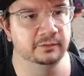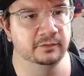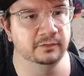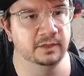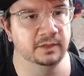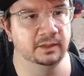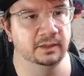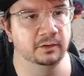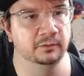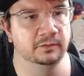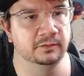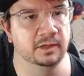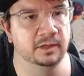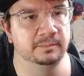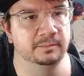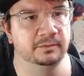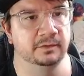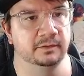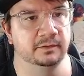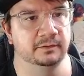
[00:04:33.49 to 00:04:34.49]
that goes up
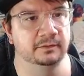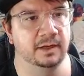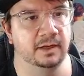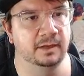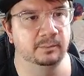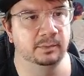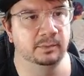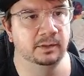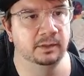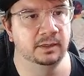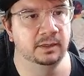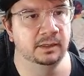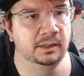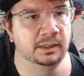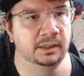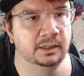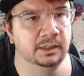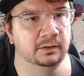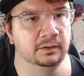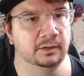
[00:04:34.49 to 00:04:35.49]
to the top,
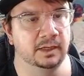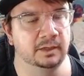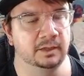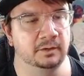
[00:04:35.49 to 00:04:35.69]
and they're like,